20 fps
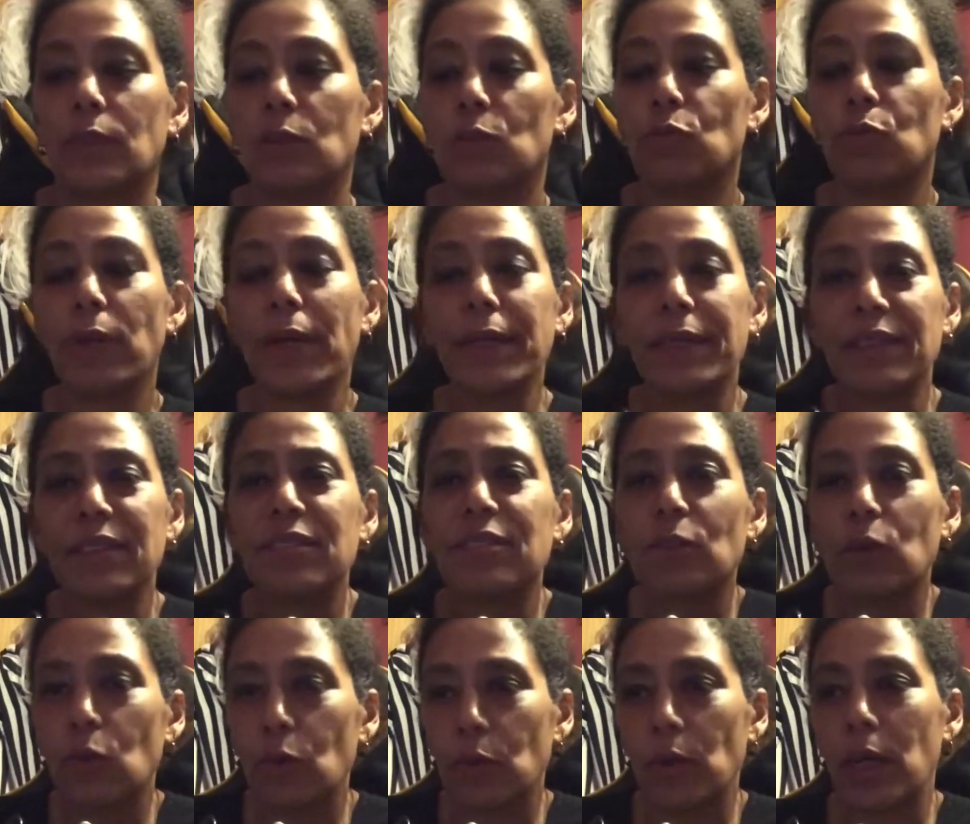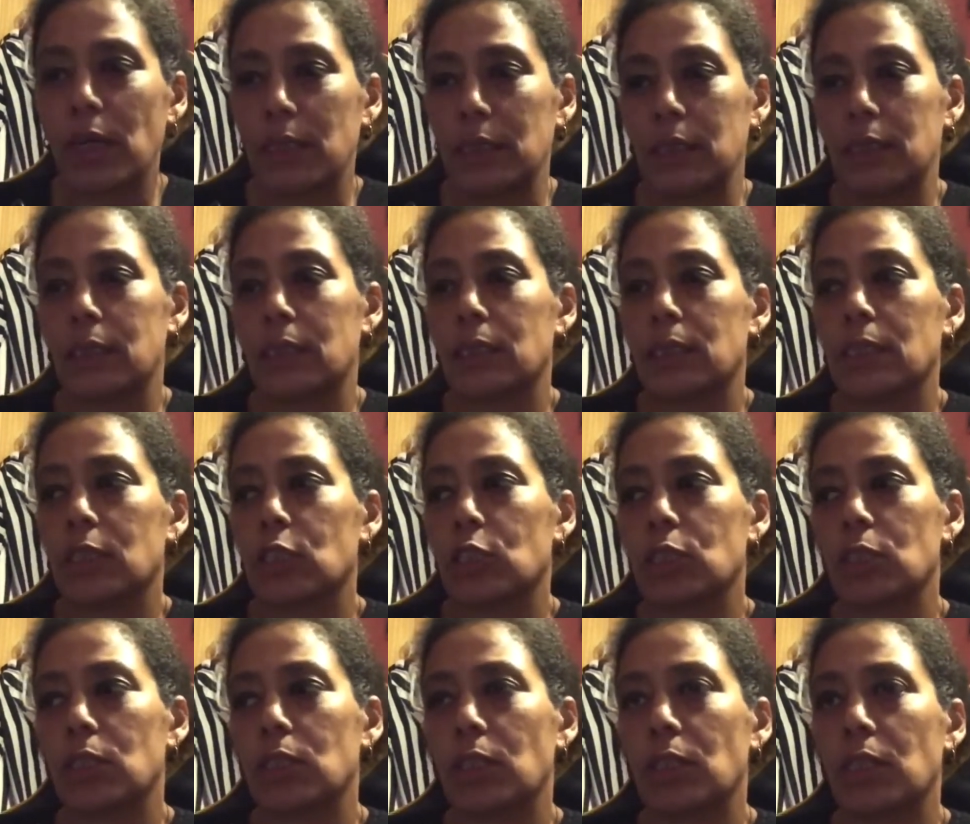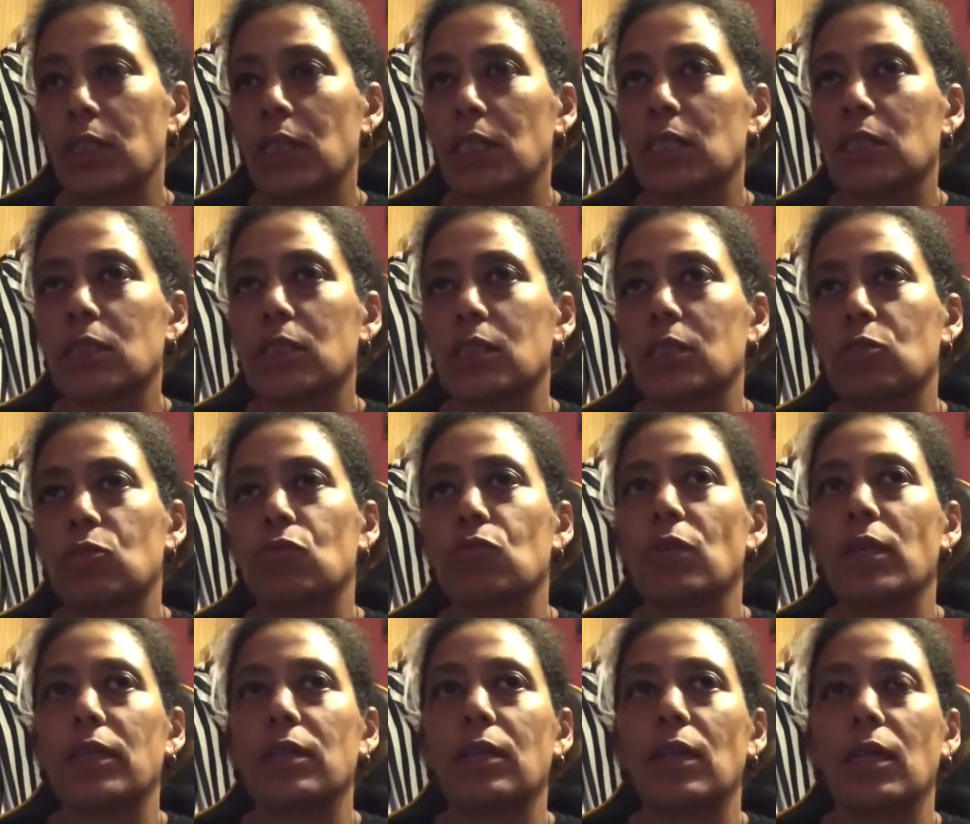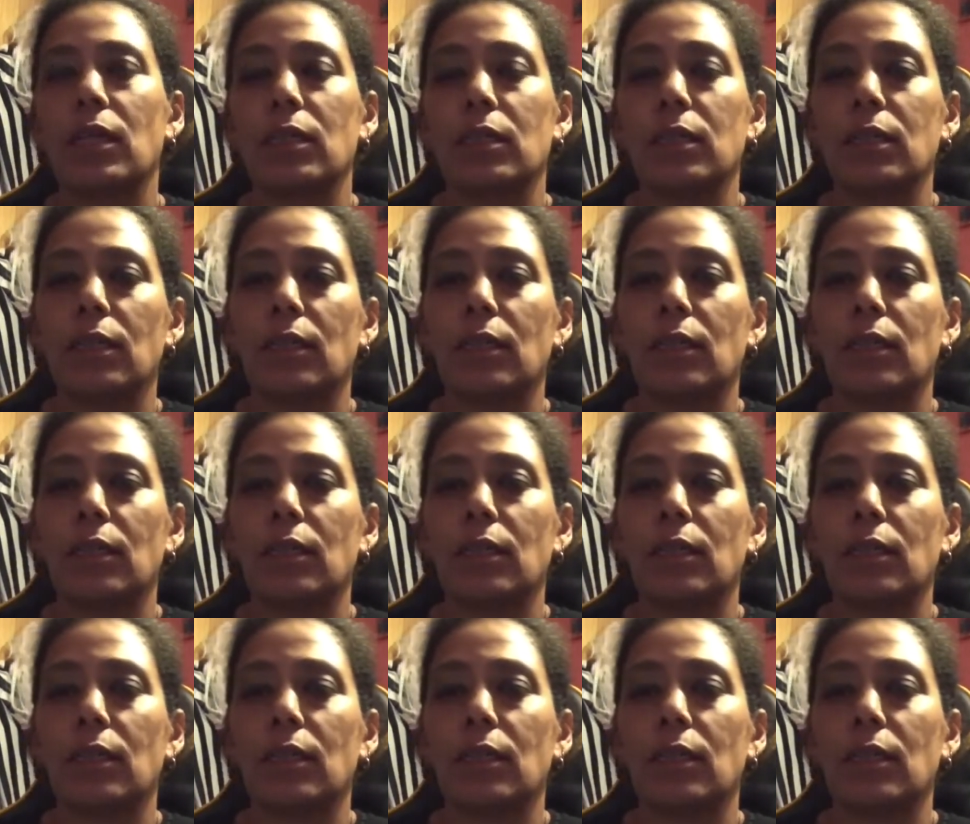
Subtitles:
Red is alright. Certain things is red, like